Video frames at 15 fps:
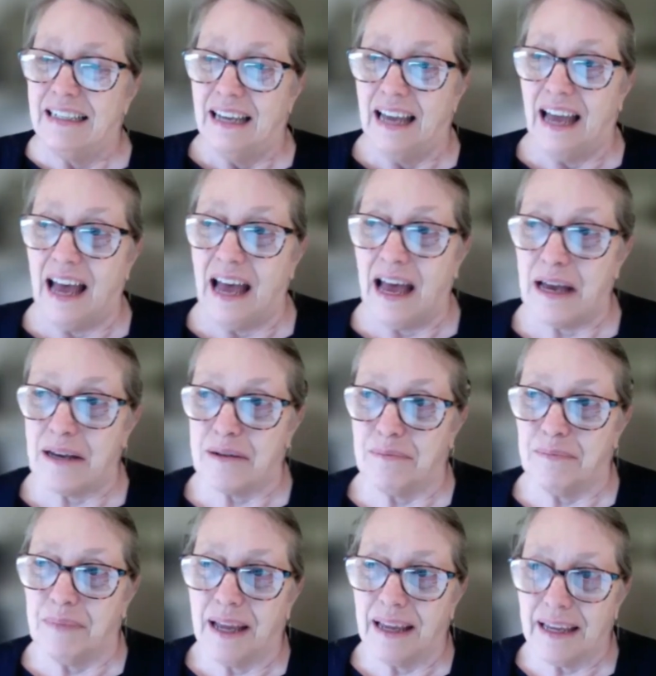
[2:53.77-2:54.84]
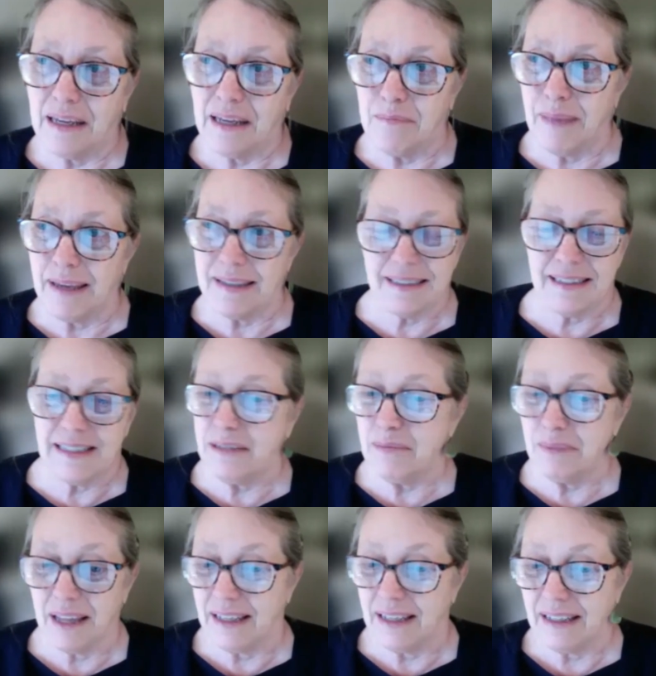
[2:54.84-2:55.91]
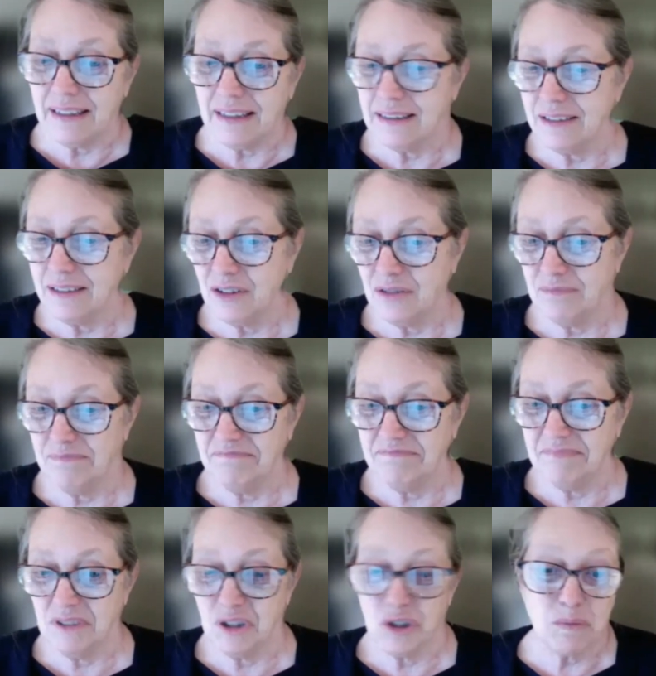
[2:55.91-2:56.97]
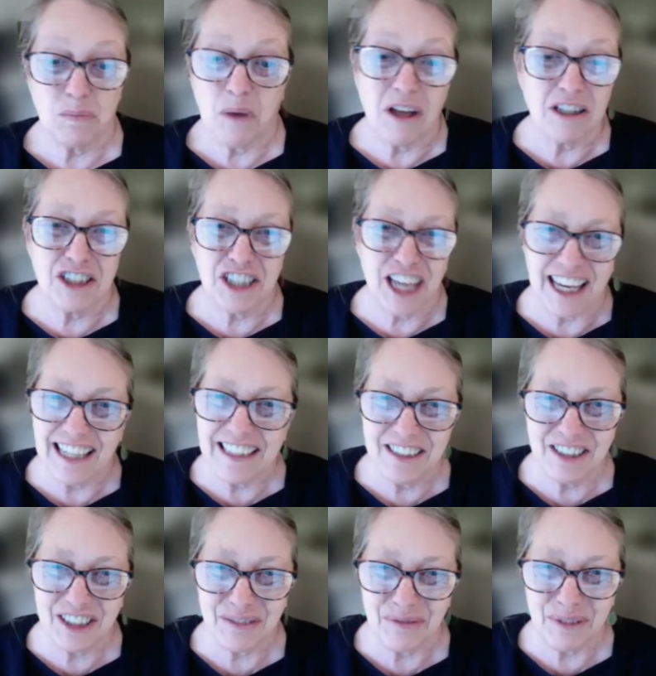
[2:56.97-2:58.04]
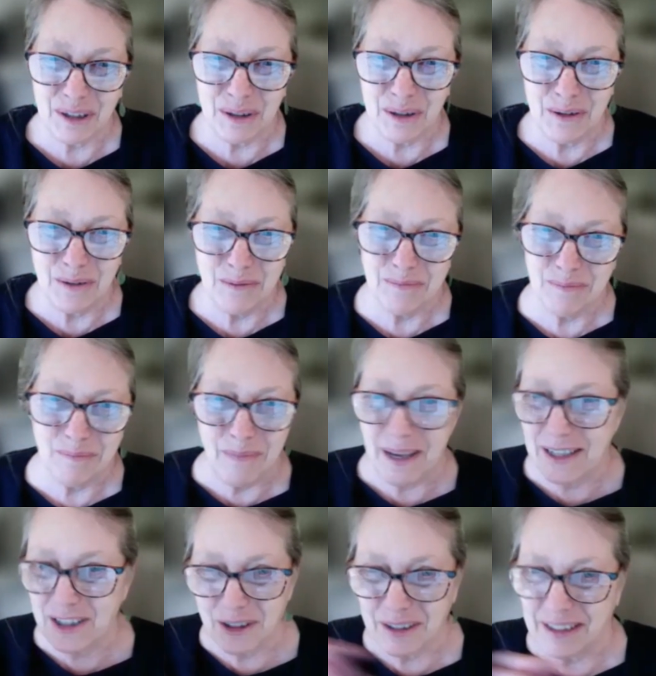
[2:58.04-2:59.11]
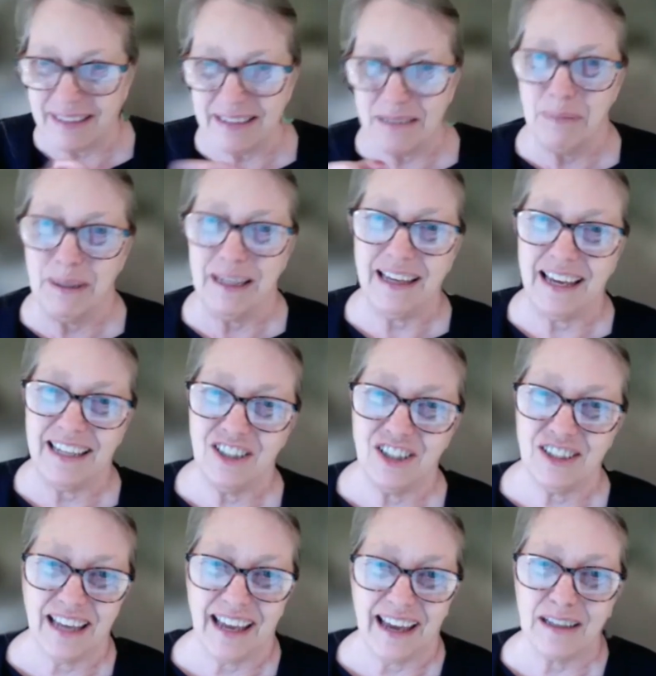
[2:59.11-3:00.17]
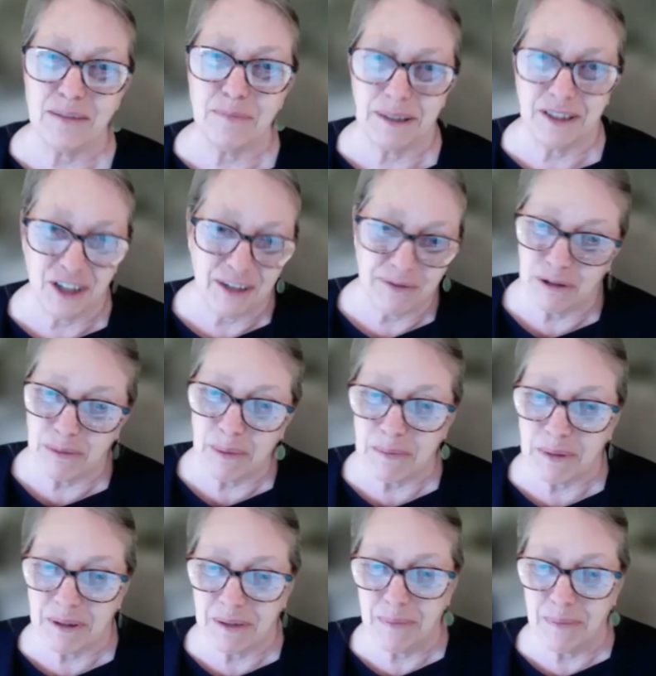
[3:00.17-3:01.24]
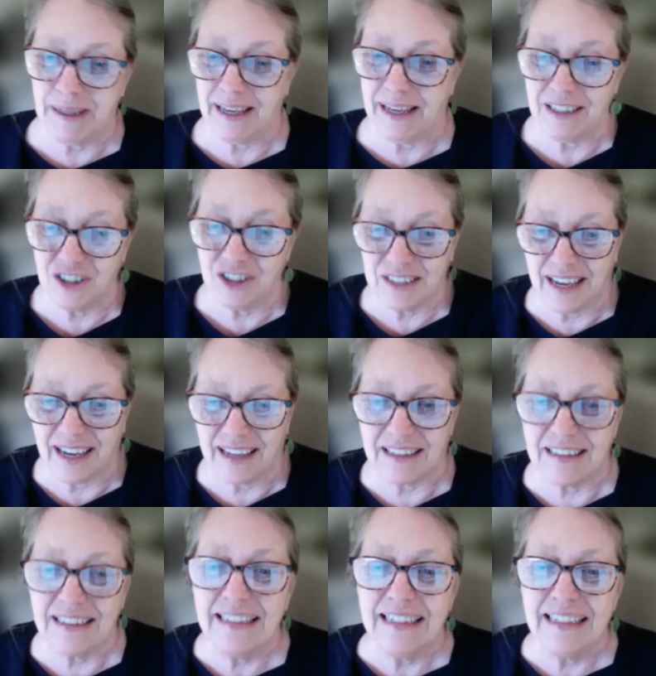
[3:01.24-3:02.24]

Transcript: it may seem like a small change if you measure it on the pH scale, but you have to remember the pH scale